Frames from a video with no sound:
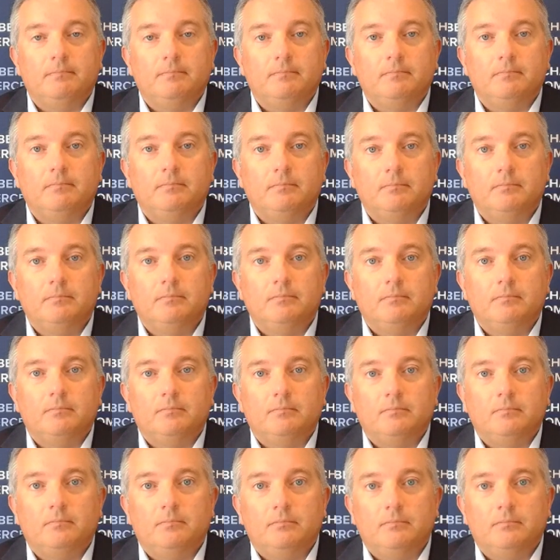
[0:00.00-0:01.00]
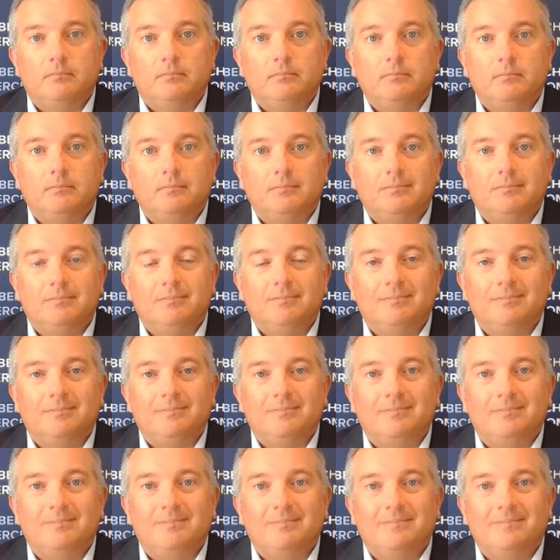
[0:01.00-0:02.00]

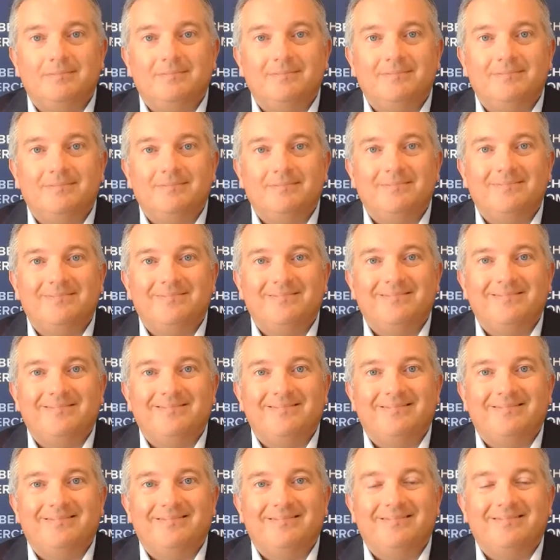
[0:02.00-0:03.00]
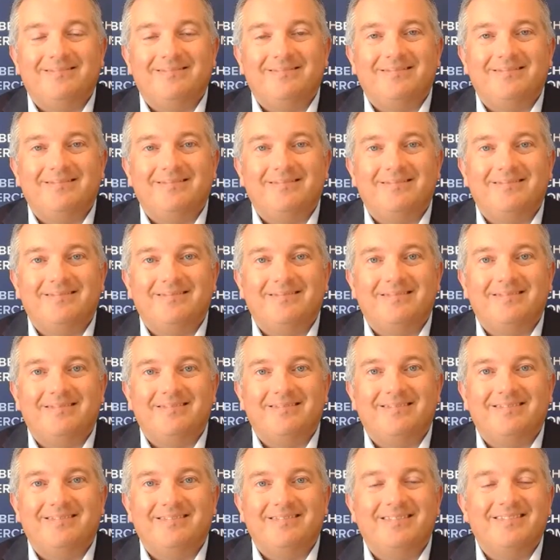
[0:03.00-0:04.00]

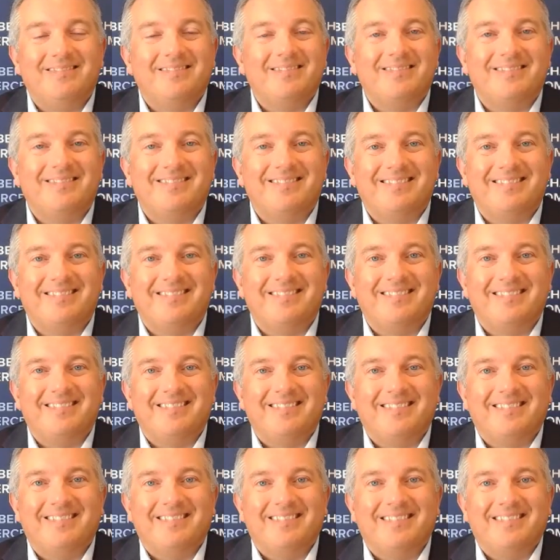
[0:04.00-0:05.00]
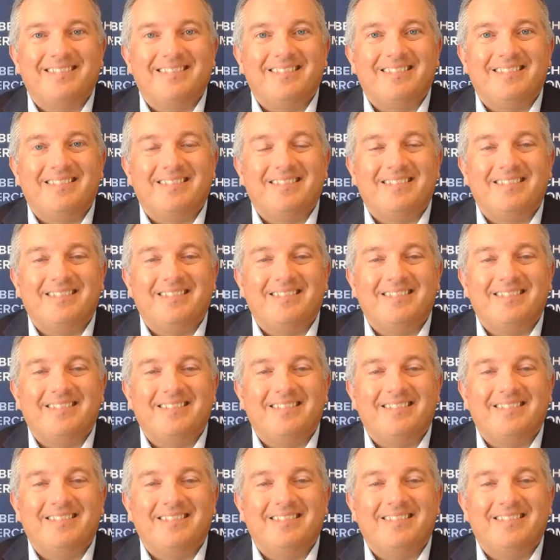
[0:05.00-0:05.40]
No words are spoken by the person on screen.